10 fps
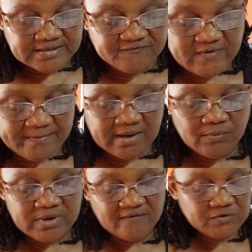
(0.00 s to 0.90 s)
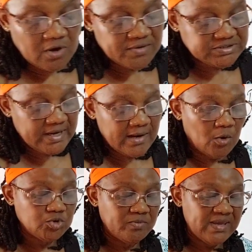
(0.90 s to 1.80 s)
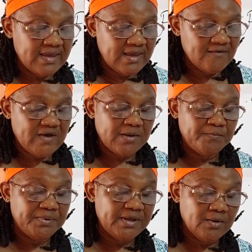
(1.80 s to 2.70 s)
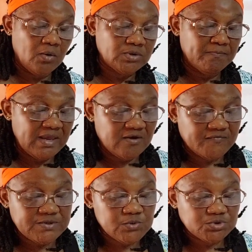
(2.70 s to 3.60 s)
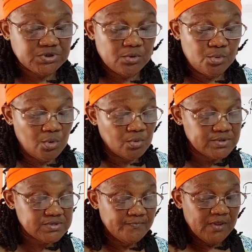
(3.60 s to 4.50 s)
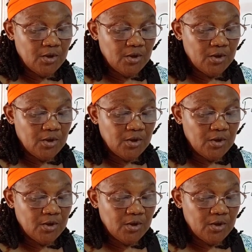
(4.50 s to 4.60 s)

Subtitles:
The family would have taught the child how to behave and play out many of the social roles